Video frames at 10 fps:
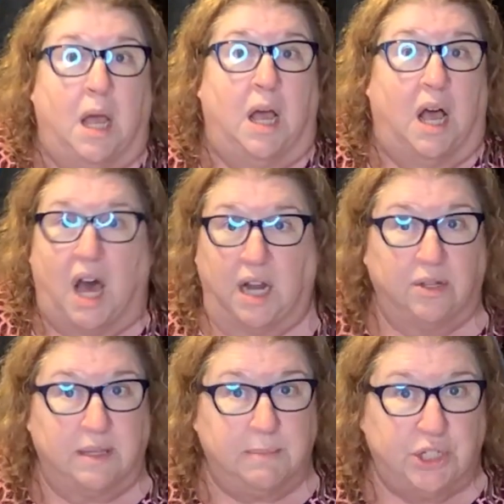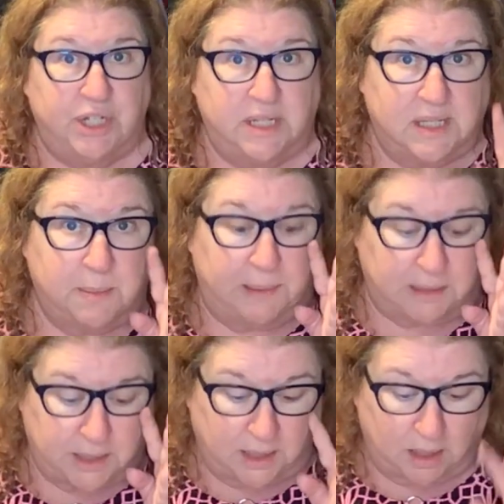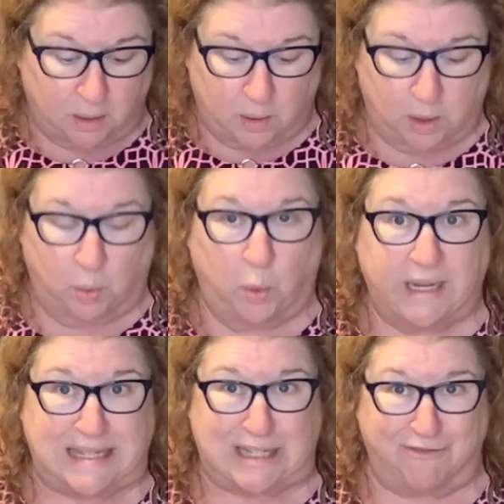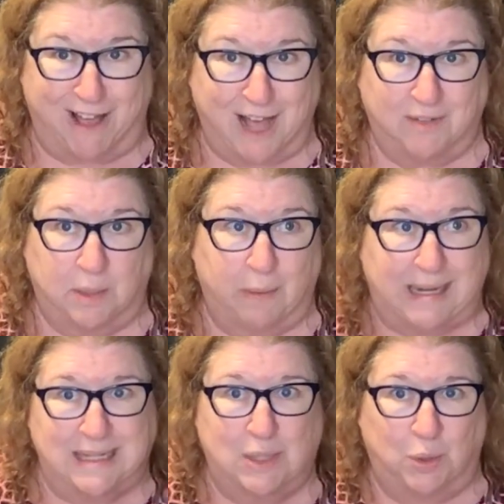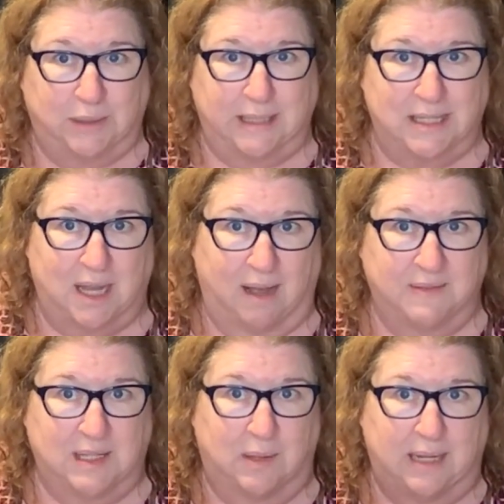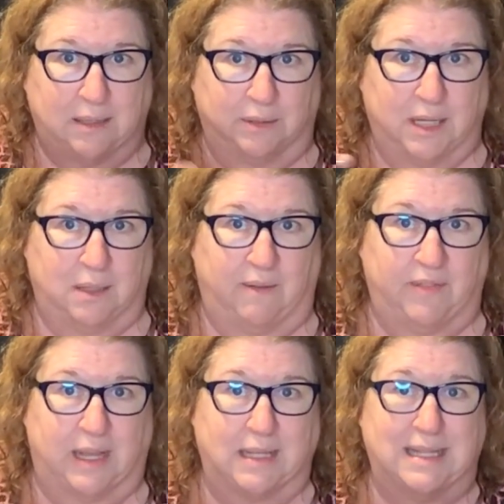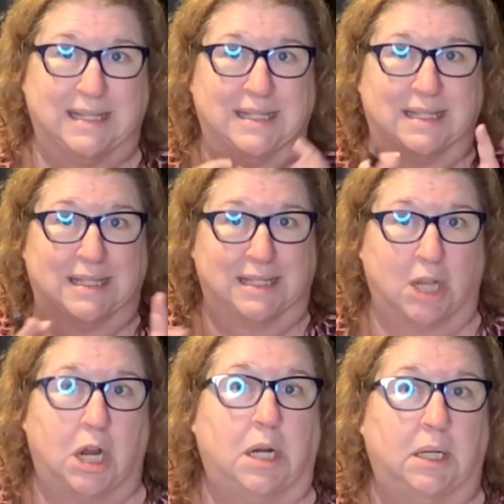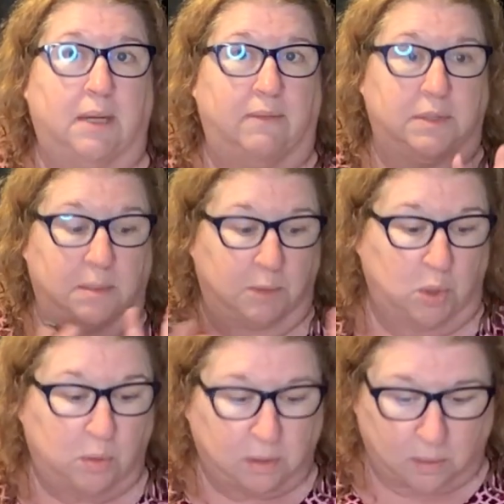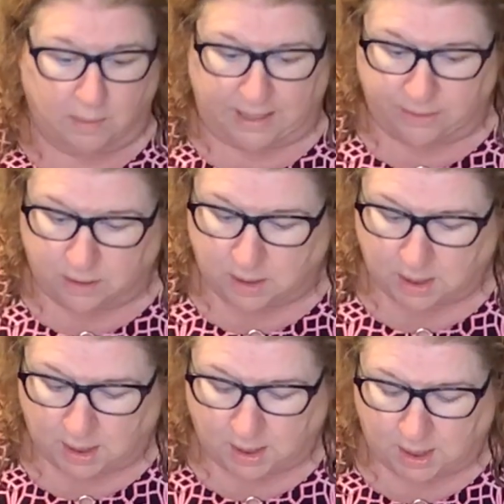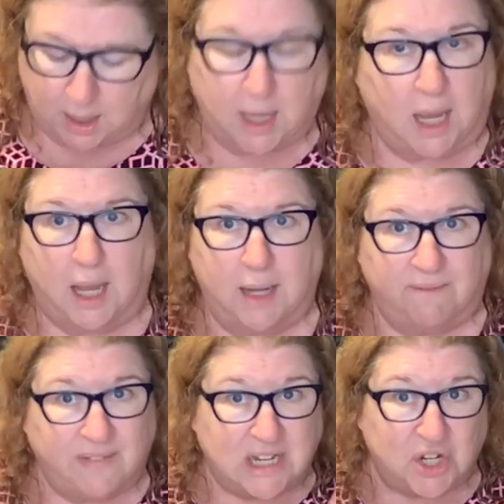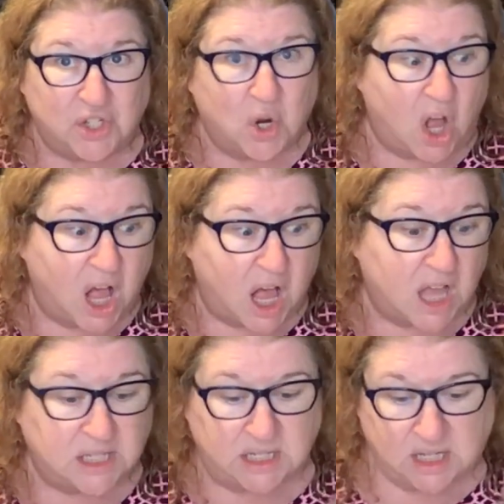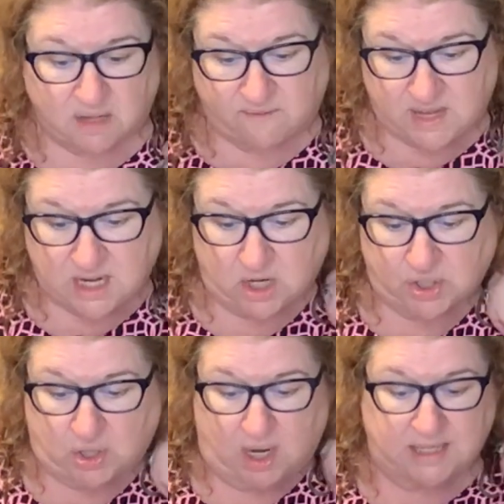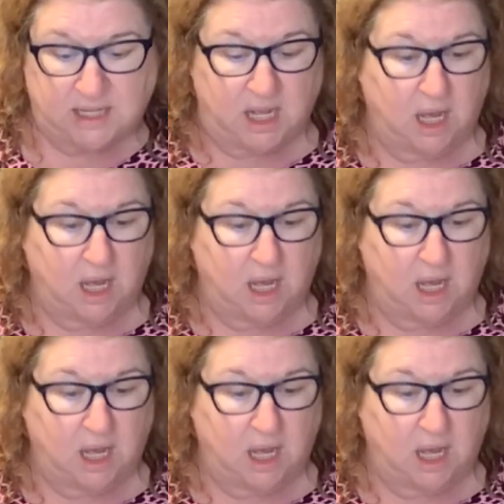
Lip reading: Hotter than bejesus, but we survived. The rain has cooled things off, so I don't know if this is the start of some cooler weather. Fingers crossed. Fingers crossed.